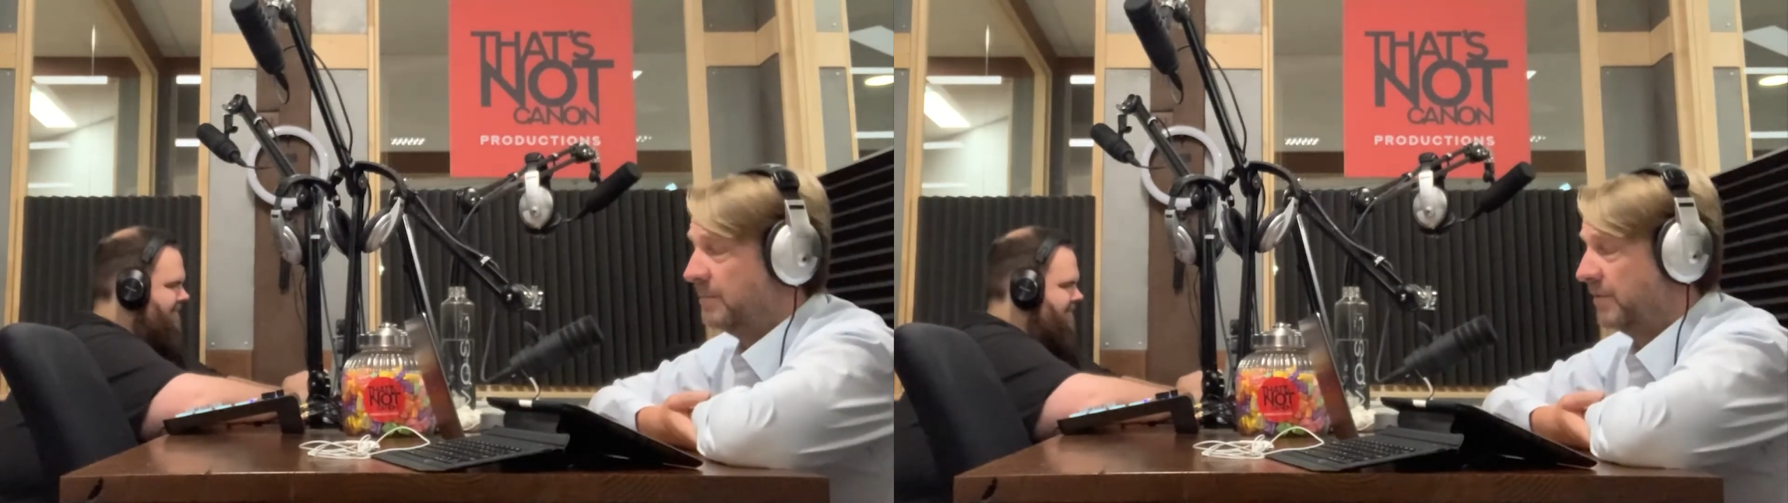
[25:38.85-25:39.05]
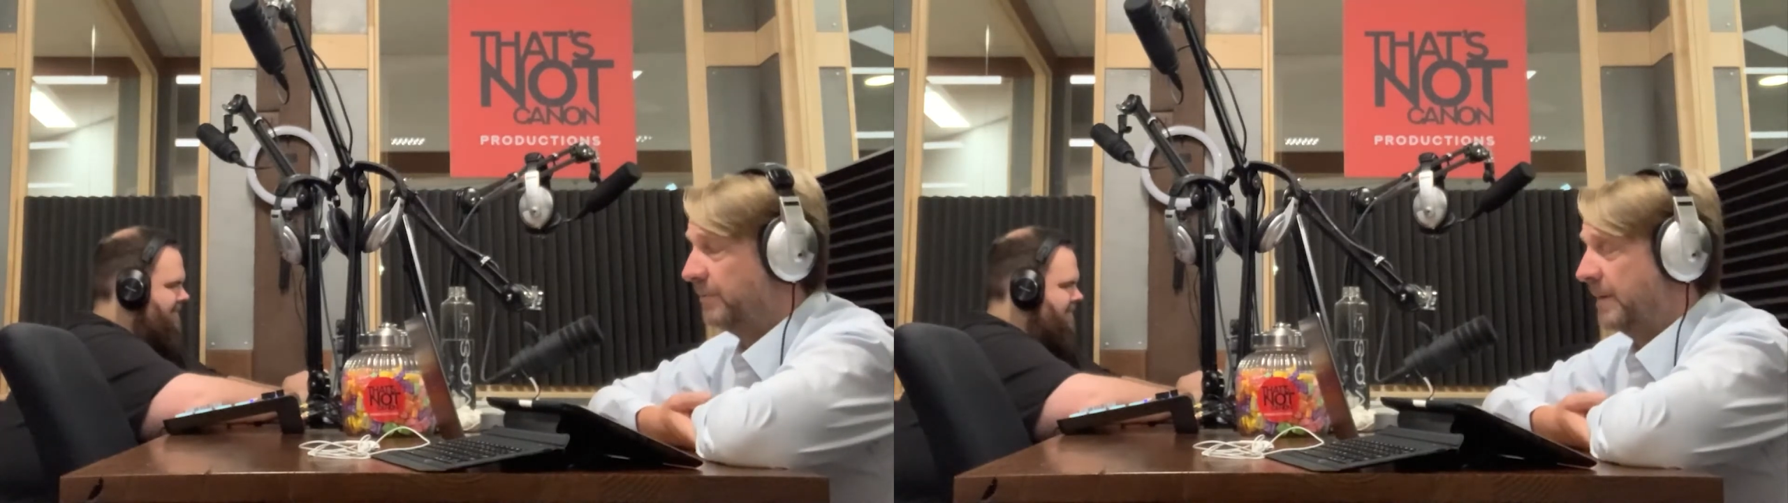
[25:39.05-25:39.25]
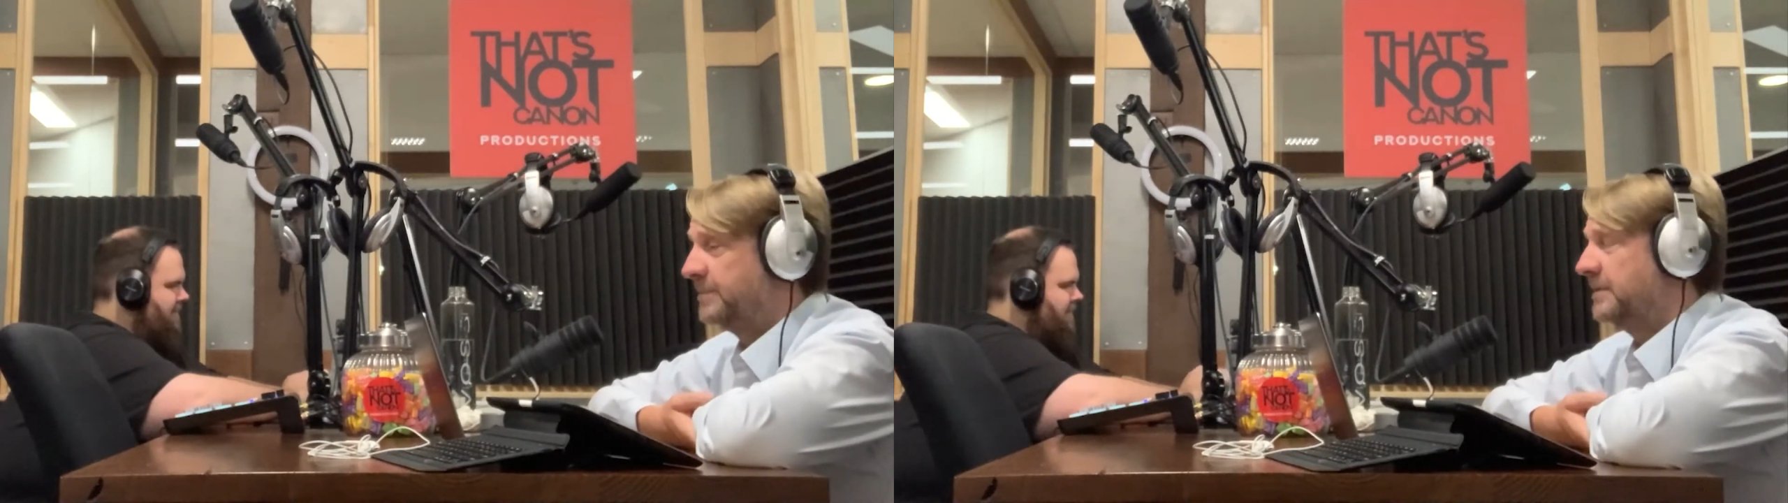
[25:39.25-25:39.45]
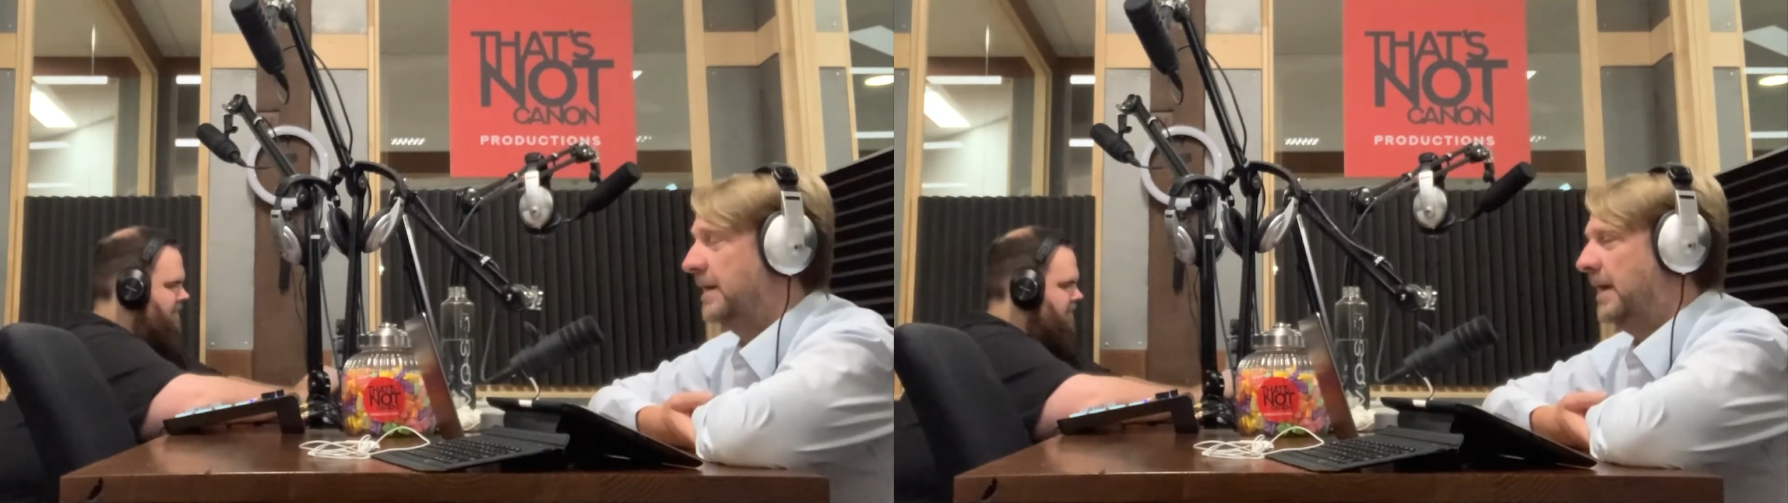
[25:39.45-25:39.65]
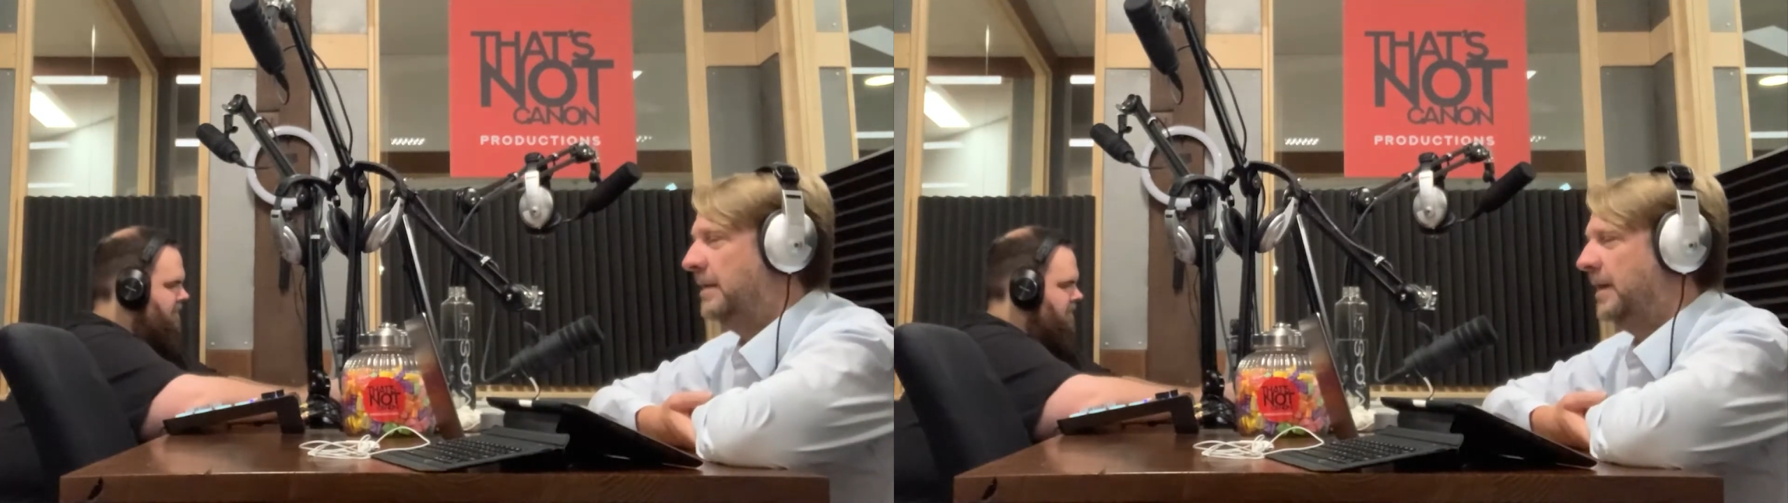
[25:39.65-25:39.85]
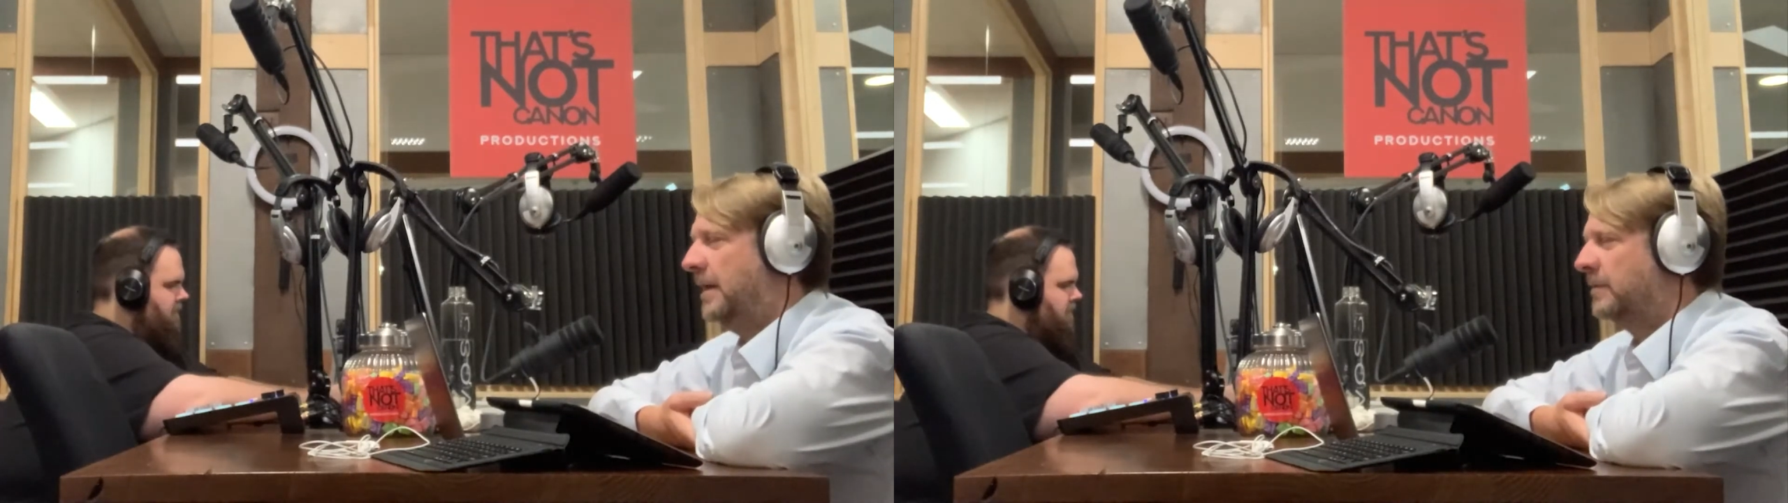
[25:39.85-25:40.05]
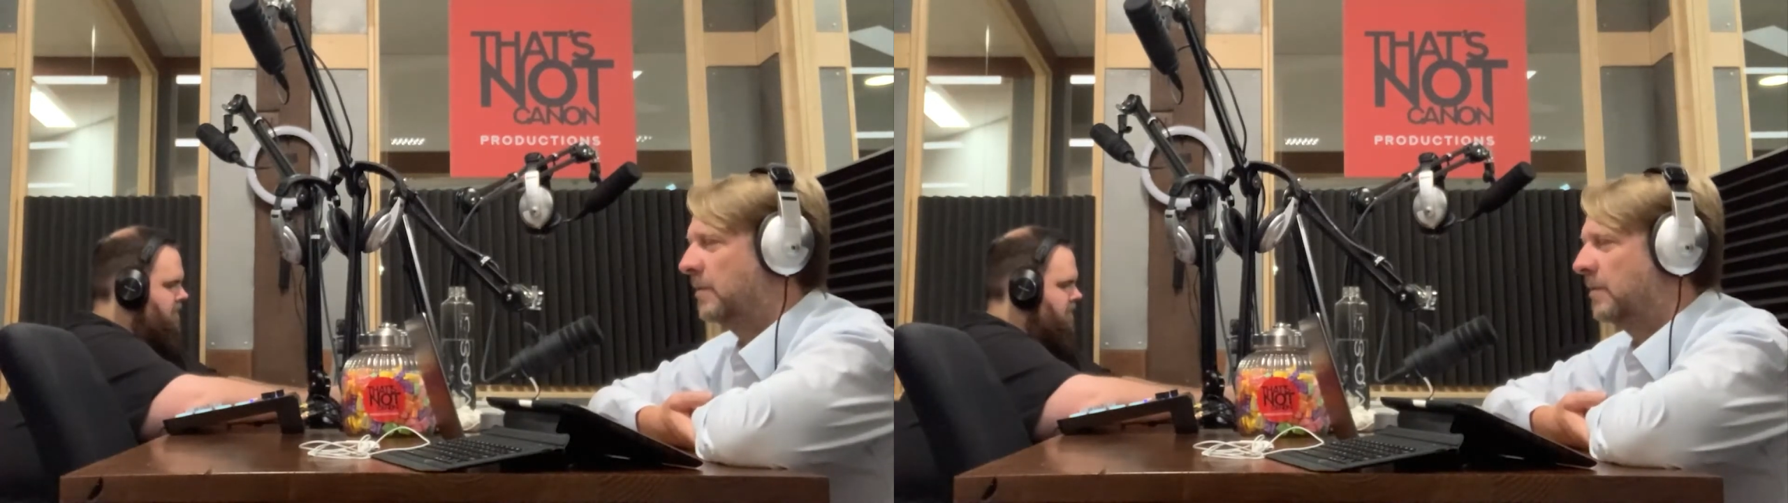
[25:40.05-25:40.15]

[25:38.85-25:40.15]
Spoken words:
both Pepsi and